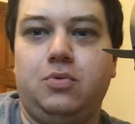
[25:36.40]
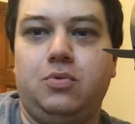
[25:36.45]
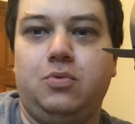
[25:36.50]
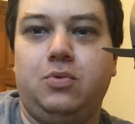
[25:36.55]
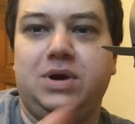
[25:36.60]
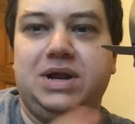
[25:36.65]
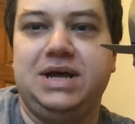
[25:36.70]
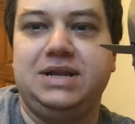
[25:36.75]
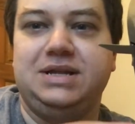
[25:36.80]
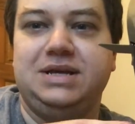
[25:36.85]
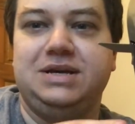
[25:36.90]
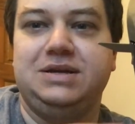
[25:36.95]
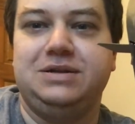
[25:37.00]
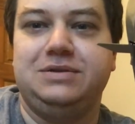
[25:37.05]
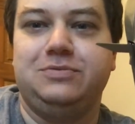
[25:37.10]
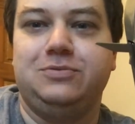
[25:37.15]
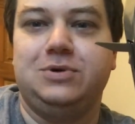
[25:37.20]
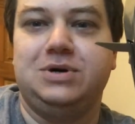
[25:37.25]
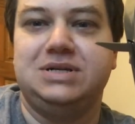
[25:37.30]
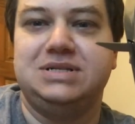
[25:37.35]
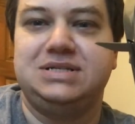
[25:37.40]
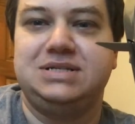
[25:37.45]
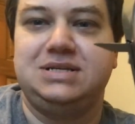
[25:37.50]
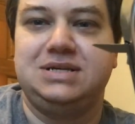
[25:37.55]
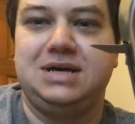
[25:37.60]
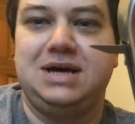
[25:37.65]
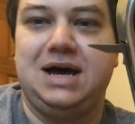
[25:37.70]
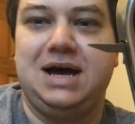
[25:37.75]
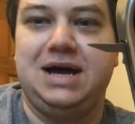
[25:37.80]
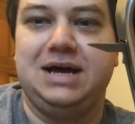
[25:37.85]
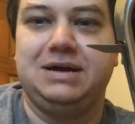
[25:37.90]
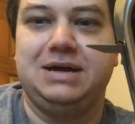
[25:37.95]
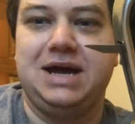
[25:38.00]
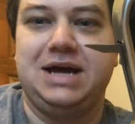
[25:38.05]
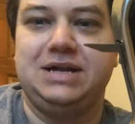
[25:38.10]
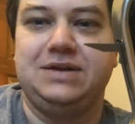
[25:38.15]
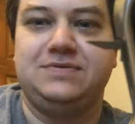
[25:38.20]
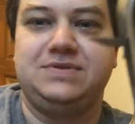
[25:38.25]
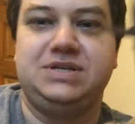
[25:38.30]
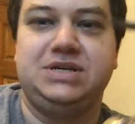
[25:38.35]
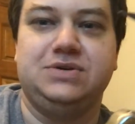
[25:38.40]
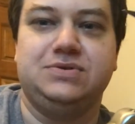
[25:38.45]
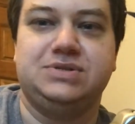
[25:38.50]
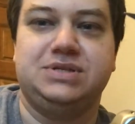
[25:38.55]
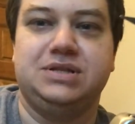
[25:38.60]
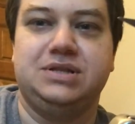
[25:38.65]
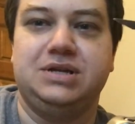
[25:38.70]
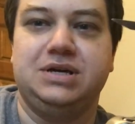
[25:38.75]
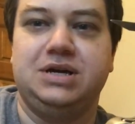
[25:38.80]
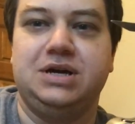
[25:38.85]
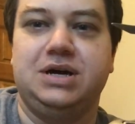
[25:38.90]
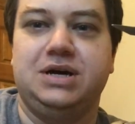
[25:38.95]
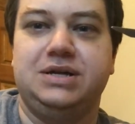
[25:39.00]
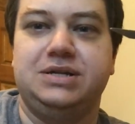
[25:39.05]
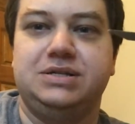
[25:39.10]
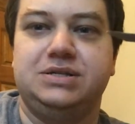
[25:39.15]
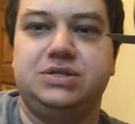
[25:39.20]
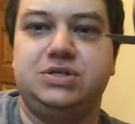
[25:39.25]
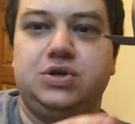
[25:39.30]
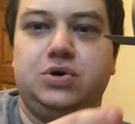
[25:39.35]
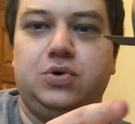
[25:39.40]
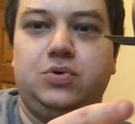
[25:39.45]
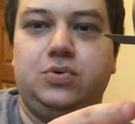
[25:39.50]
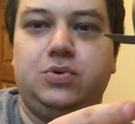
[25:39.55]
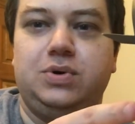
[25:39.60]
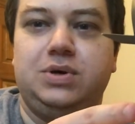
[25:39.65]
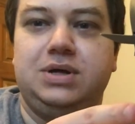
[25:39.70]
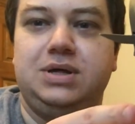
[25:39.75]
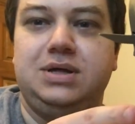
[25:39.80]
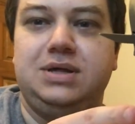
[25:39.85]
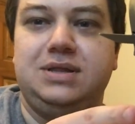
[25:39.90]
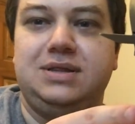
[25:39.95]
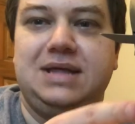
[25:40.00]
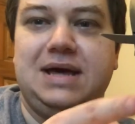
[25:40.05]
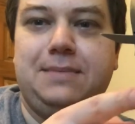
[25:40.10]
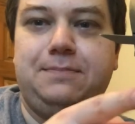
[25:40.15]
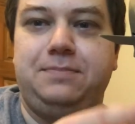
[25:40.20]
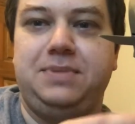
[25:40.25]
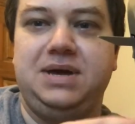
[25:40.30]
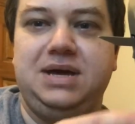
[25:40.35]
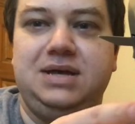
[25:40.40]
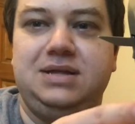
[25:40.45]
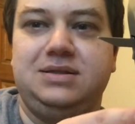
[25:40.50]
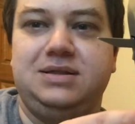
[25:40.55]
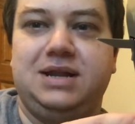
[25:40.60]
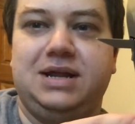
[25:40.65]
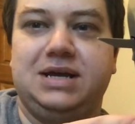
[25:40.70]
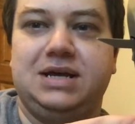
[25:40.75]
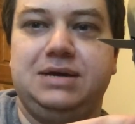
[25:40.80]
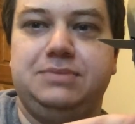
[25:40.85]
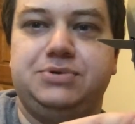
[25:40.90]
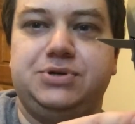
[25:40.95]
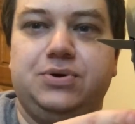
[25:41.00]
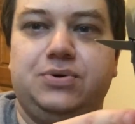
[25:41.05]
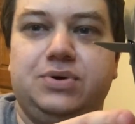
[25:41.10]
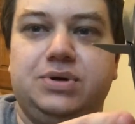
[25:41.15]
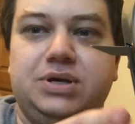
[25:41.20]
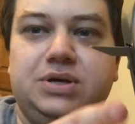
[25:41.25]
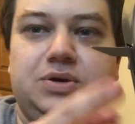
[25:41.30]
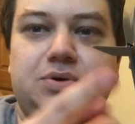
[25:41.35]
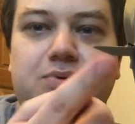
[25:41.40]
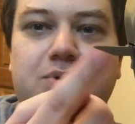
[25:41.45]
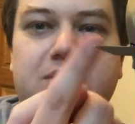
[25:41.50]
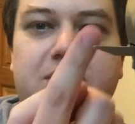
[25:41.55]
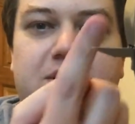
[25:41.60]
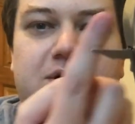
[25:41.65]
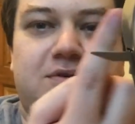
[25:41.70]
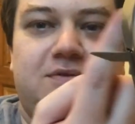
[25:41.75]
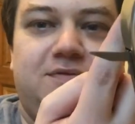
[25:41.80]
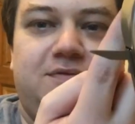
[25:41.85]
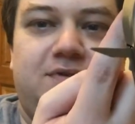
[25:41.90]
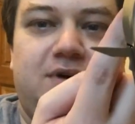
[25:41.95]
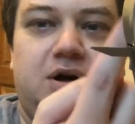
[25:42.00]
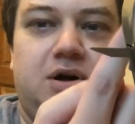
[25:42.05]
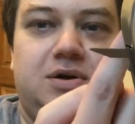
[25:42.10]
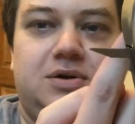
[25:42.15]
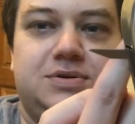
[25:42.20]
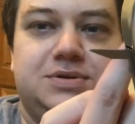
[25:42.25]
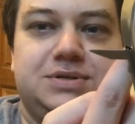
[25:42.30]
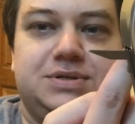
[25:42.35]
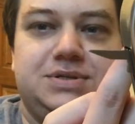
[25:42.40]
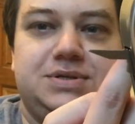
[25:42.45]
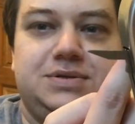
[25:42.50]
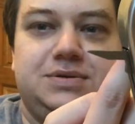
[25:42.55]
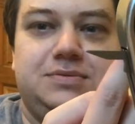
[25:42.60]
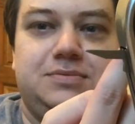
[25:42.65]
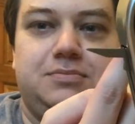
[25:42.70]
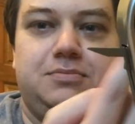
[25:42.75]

What I did was I kind of tilted the gun so that pin that I keep showing you falls